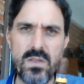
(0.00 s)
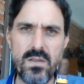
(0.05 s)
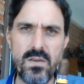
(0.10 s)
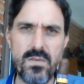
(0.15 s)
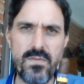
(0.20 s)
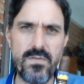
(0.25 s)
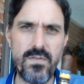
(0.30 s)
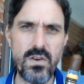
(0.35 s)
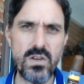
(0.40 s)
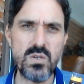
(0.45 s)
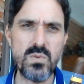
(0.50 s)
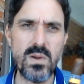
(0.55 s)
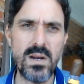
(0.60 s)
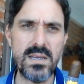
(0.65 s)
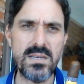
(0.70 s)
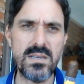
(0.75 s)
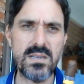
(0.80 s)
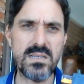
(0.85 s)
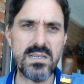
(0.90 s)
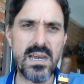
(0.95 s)
first
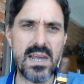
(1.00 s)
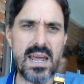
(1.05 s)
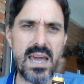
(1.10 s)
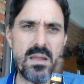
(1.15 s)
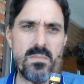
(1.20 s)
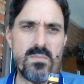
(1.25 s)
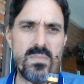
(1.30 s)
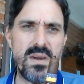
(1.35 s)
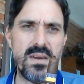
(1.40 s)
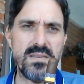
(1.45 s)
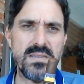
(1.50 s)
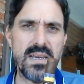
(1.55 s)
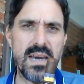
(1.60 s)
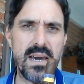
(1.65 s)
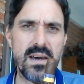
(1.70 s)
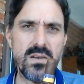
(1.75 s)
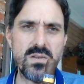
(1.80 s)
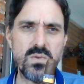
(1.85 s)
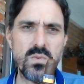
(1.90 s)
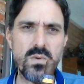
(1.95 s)
releases that had
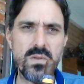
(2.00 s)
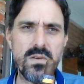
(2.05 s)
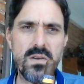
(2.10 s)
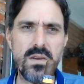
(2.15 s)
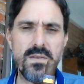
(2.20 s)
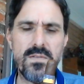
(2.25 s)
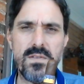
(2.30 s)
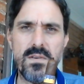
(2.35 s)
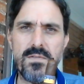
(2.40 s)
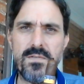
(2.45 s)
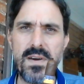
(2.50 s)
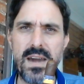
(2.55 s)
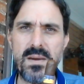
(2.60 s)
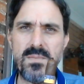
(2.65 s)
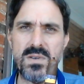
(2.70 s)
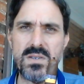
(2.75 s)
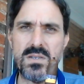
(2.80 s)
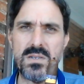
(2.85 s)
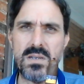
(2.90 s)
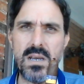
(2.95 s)
pigtails were the
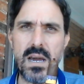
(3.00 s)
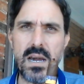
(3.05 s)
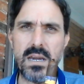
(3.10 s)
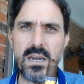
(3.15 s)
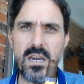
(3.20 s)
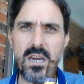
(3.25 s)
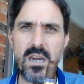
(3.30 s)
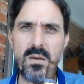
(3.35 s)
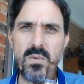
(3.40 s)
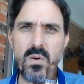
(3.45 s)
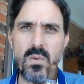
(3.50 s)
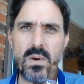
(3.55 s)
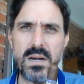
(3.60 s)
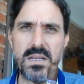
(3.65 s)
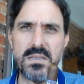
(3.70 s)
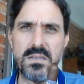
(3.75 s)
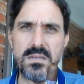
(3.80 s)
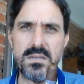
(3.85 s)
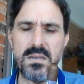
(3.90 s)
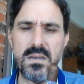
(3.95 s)
famous Cohiba
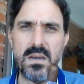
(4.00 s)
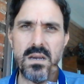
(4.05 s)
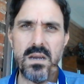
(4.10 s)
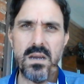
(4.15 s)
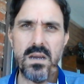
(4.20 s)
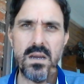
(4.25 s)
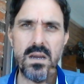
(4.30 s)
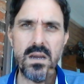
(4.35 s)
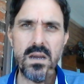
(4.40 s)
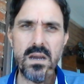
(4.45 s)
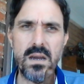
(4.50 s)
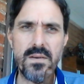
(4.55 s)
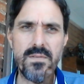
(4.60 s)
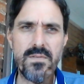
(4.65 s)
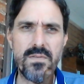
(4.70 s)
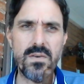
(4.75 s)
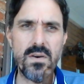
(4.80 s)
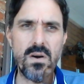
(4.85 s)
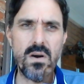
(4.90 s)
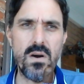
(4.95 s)
ones
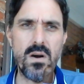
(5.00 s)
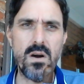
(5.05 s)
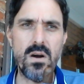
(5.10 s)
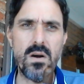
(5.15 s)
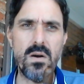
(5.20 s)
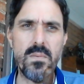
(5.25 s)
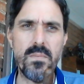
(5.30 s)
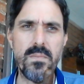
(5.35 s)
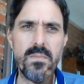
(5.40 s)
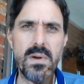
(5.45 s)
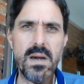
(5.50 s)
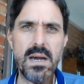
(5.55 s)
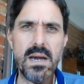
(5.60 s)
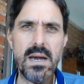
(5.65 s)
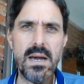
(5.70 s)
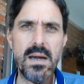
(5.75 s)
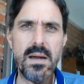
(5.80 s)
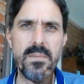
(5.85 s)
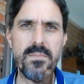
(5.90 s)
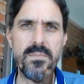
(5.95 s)
from
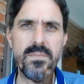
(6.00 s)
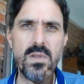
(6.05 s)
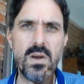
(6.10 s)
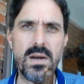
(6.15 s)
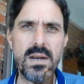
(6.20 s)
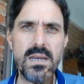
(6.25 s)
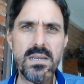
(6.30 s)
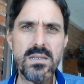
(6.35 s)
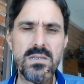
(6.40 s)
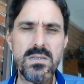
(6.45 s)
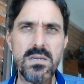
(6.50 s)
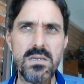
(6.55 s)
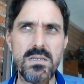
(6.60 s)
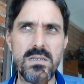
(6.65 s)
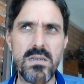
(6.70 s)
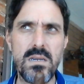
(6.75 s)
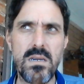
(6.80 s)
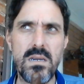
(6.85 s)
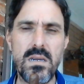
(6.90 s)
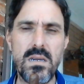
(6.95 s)

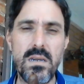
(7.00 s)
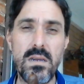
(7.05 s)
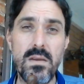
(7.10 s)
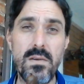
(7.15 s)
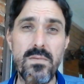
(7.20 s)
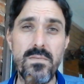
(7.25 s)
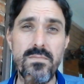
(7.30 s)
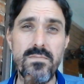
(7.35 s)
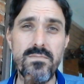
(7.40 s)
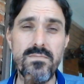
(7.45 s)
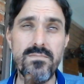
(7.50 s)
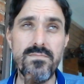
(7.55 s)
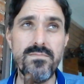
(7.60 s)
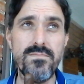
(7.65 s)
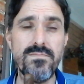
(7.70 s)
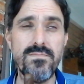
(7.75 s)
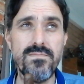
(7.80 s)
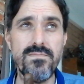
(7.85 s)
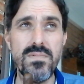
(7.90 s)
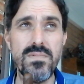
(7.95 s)
1960.
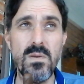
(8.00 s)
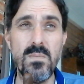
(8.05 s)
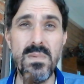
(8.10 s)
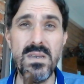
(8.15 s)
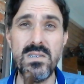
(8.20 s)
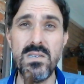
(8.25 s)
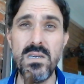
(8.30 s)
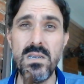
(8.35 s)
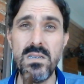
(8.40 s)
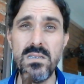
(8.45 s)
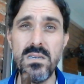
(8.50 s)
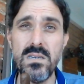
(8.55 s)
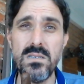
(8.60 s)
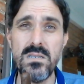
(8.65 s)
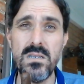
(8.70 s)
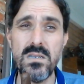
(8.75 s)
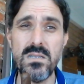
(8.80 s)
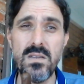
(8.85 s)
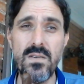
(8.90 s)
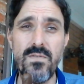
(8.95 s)
The mid-60s,
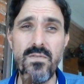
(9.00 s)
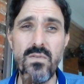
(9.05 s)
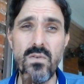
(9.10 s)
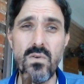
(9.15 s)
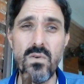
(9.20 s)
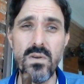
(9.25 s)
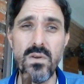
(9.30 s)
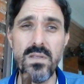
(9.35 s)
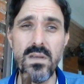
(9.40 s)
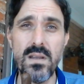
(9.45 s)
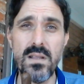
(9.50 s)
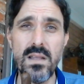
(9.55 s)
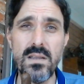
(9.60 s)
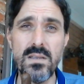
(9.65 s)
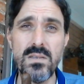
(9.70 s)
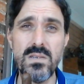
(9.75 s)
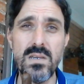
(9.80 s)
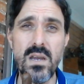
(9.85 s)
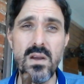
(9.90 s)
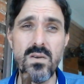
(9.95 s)
64, I think,
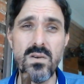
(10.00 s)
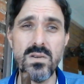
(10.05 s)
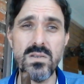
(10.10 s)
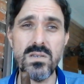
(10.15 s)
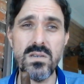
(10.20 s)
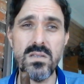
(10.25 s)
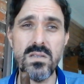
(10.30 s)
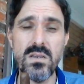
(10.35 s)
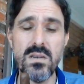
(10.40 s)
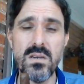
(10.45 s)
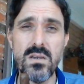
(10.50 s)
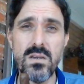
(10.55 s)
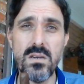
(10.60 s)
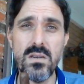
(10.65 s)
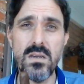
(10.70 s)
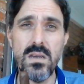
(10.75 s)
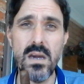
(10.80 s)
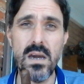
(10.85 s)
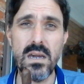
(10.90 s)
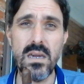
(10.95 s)
Lanceros and the
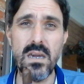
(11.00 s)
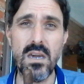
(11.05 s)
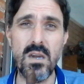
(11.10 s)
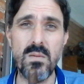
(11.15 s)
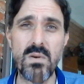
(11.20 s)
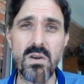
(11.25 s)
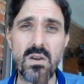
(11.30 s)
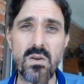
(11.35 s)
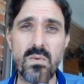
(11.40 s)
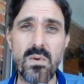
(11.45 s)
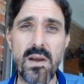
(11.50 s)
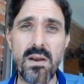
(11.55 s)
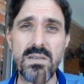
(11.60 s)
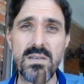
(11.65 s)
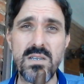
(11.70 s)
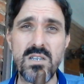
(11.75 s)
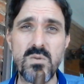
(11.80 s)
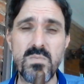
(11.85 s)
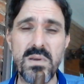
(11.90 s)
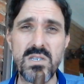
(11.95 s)
Cohiba
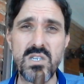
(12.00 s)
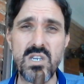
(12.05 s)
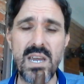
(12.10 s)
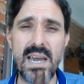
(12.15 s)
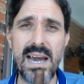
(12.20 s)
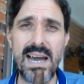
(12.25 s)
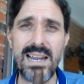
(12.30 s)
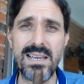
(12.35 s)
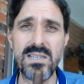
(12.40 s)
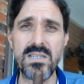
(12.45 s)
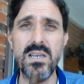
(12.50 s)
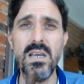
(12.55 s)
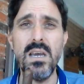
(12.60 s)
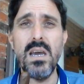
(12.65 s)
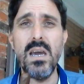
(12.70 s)
Coronas Especiales,